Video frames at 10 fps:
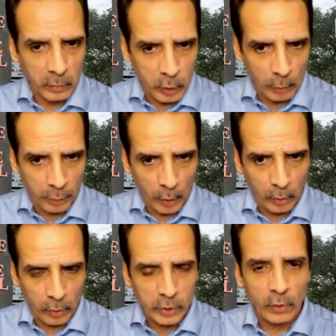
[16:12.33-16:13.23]

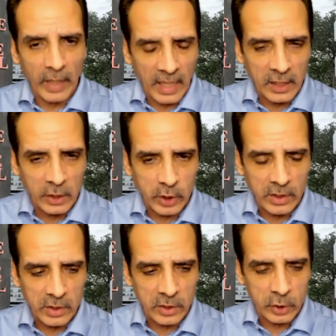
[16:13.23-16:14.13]
brokers, their
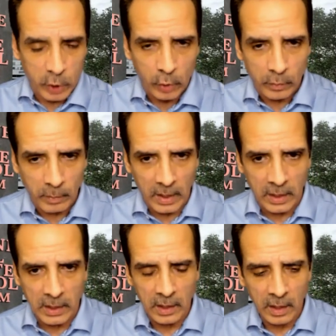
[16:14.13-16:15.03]
agents to
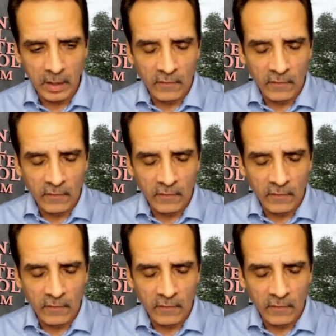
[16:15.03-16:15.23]
me